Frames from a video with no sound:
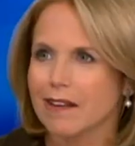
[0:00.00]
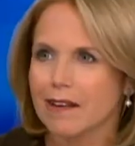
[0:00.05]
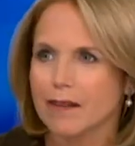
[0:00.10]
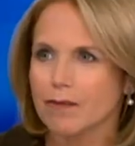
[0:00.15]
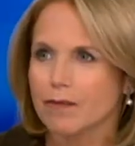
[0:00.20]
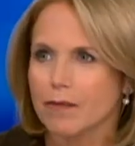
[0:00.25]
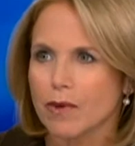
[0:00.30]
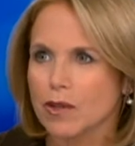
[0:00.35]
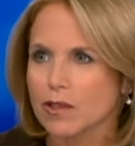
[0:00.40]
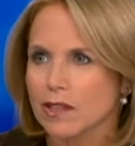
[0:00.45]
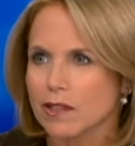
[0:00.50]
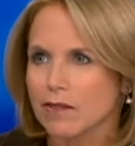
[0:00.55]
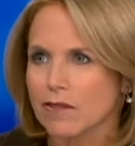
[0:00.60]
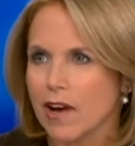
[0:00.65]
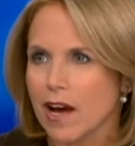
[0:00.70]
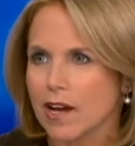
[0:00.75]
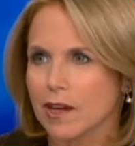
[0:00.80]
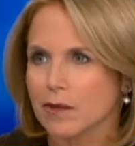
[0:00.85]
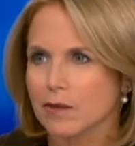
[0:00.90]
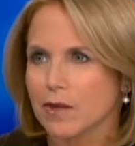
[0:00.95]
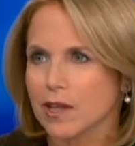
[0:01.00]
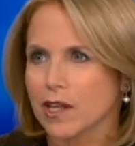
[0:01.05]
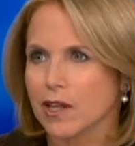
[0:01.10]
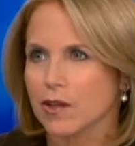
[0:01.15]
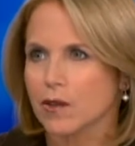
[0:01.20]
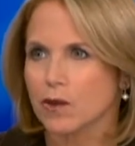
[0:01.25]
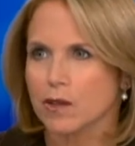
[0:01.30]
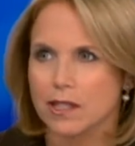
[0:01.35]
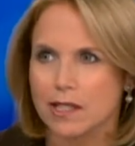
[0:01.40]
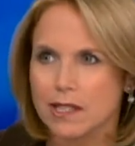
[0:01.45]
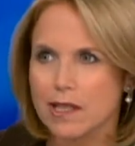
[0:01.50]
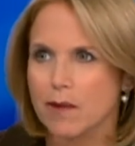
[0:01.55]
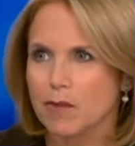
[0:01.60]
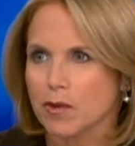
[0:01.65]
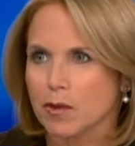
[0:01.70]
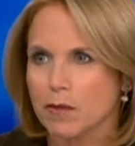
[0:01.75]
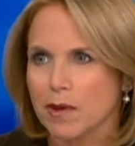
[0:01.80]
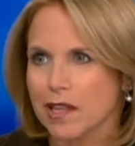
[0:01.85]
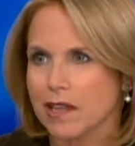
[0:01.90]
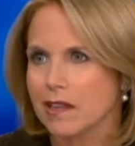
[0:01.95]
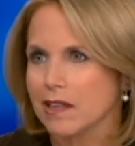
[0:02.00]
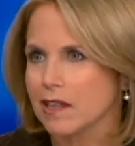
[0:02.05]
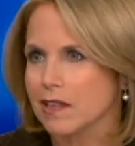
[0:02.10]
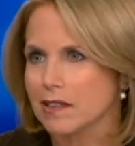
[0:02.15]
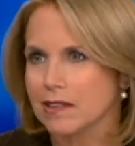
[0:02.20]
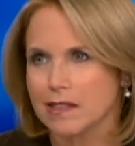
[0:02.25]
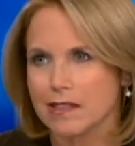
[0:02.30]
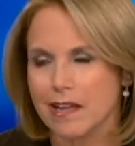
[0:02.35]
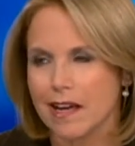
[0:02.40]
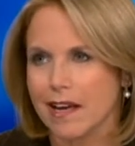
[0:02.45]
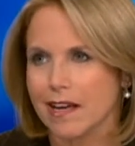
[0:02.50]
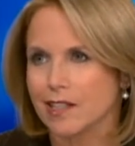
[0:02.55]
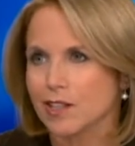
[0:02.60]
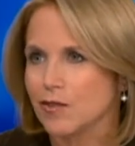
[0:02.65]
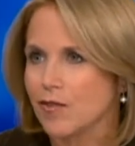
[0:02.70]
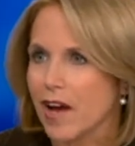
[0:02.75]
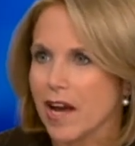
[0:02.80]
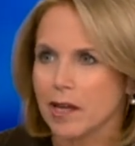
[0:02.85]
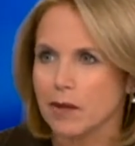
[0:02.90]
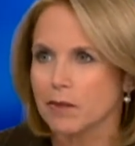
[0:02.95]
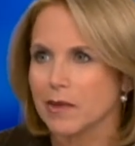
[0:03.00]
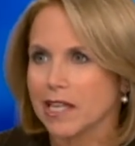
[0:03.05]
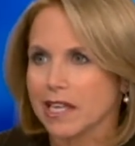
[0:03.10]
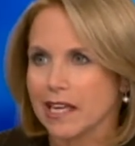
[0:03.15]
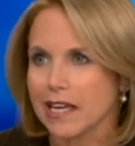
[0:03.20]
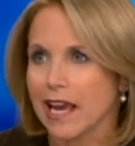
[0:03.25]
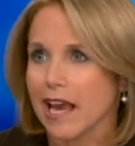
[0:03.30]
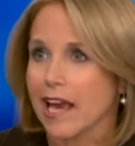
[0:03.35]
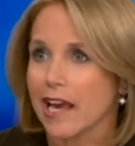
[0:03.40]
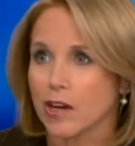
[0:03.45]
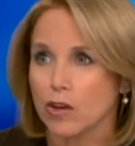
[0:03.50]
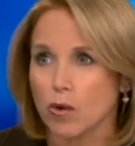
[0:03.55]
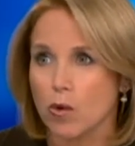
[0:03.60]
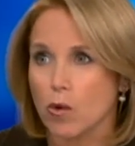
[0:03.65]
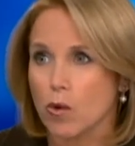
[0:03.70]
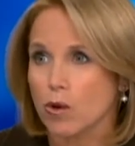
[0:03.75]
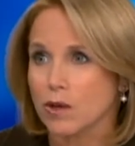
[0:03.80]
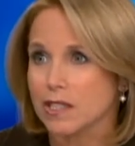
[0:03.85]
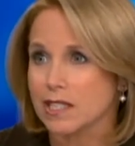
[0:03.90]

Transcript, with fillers: a multivitamin or a supplement that contains vitamin E and or